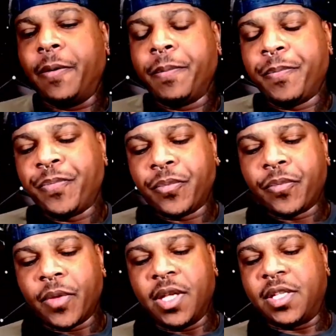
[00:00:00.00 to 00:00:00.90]
So
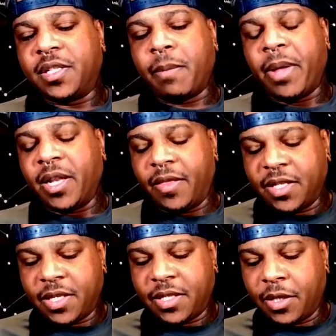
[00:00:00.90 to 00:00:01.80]
this is stability.
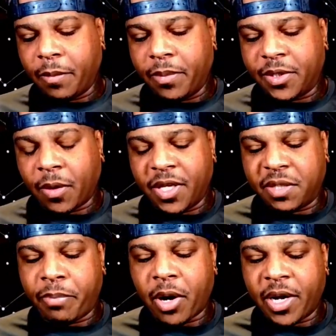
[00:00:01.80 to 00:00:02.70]
So
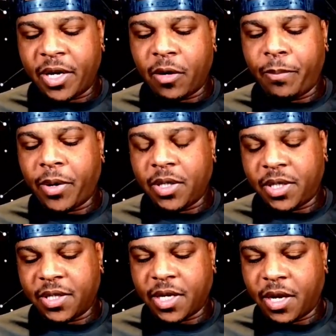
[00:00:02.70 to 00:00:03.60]
this burden, your
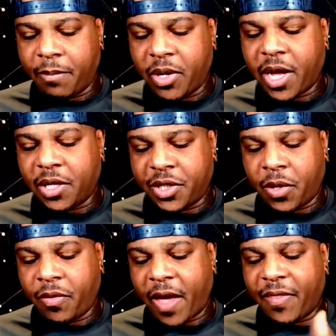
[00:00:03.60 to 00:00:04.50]
person is going to communicate
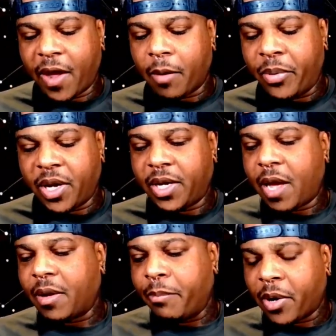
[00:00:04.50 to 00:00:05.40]
to you that they are putting
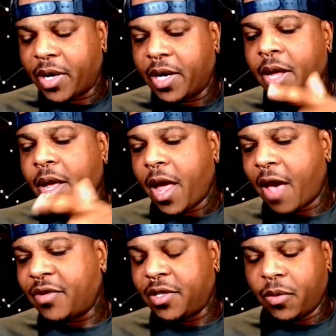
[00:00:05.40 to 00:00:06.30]
down a burden
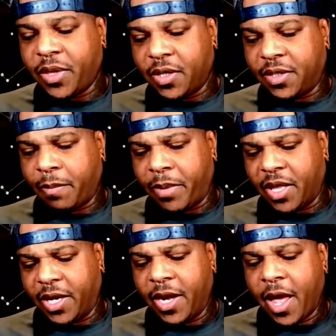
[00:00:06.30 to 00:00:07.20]
having to do with their
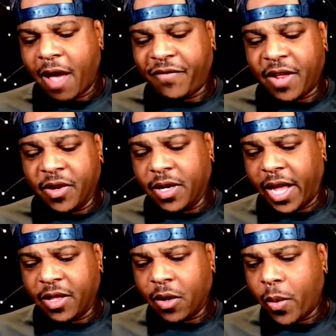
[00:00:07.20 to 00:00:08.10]
stability. I feel
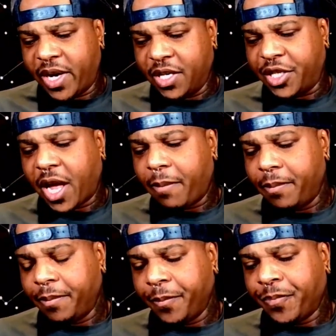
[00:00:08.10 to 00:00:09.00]
like they're quitting a job,
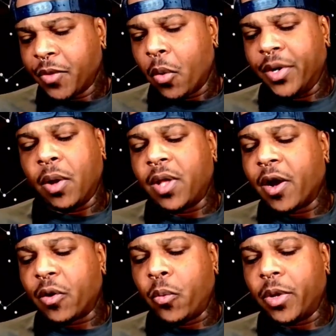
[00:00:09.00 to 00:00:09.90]
or no
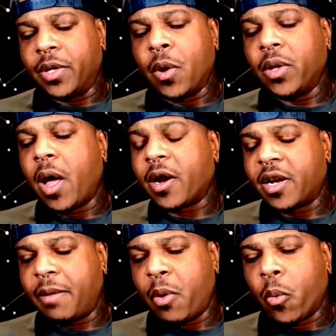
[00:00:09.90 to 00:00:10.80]
longer
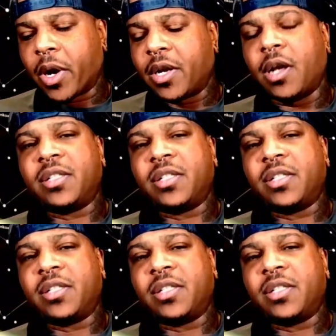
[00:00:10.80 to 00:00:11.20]
going to be working